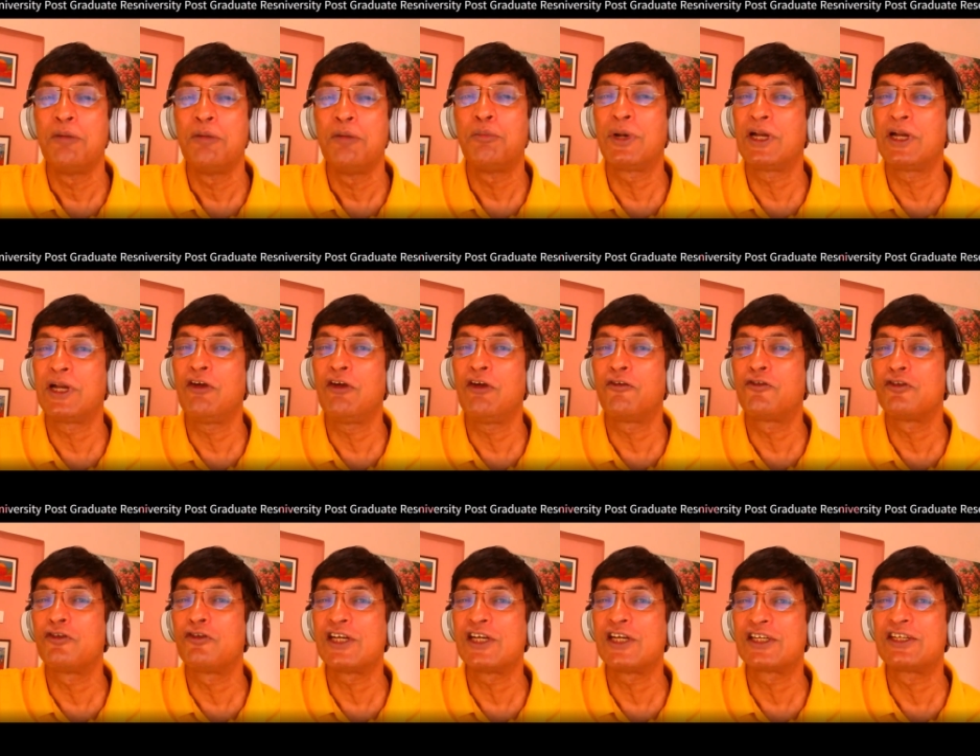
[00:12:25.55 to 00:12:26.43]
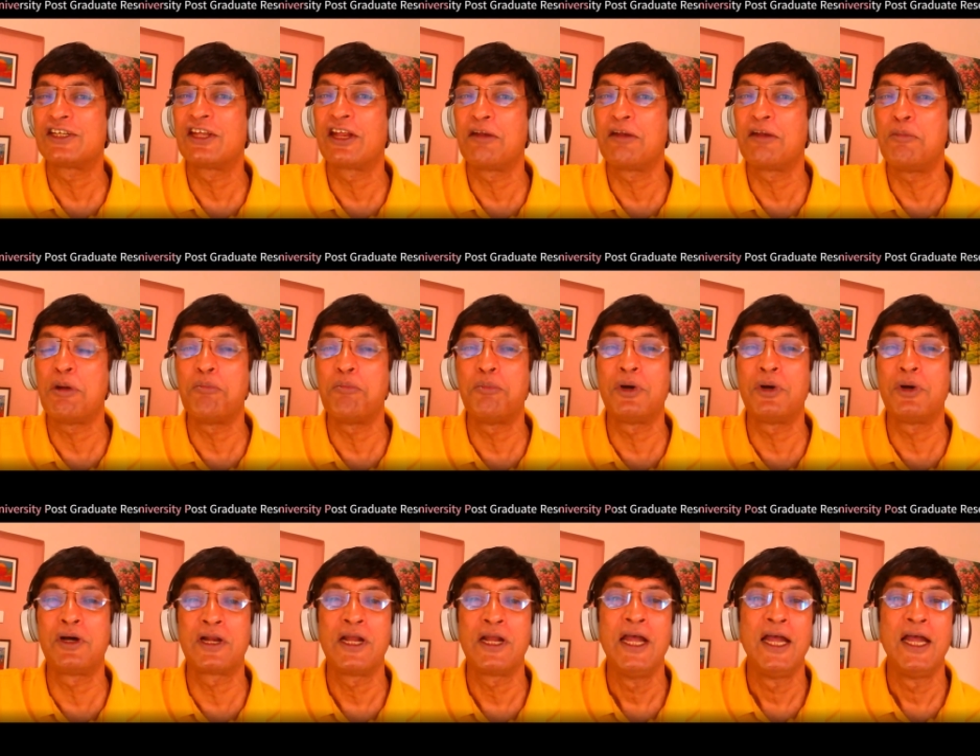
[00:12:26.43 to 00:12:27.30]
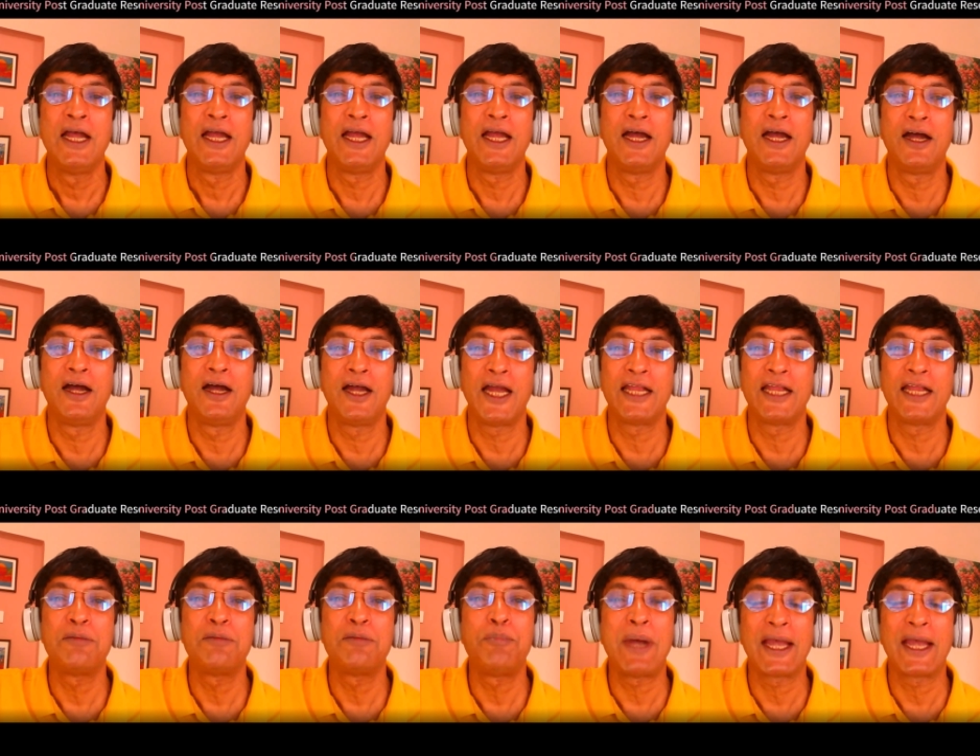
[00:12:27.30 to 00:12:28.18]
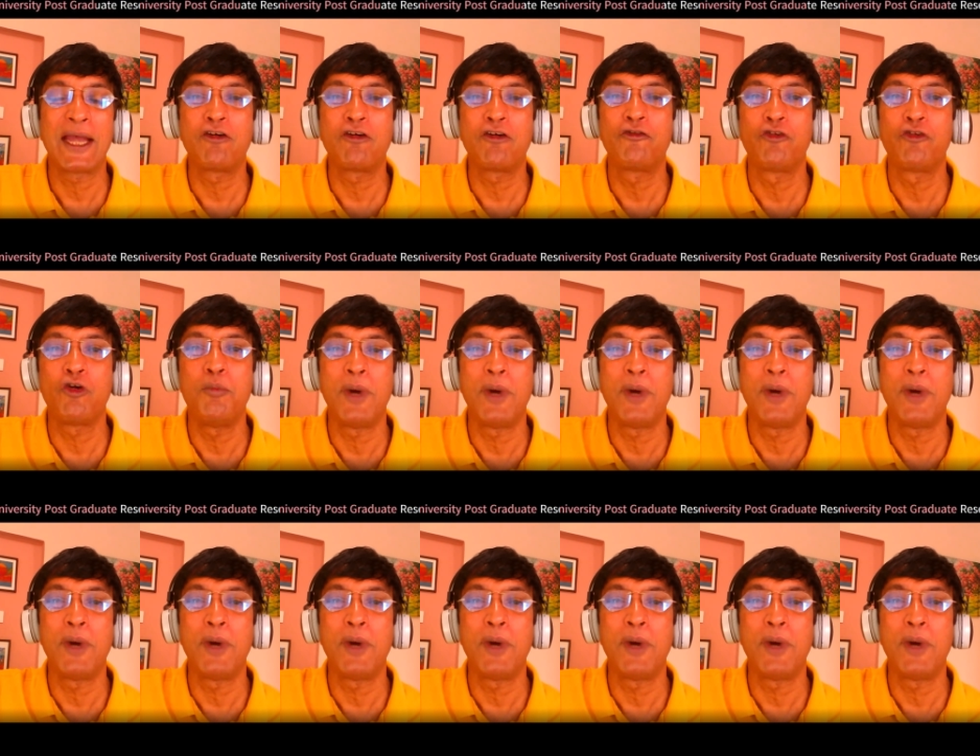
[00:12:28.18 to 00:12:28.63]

but you have to just remember at the back of your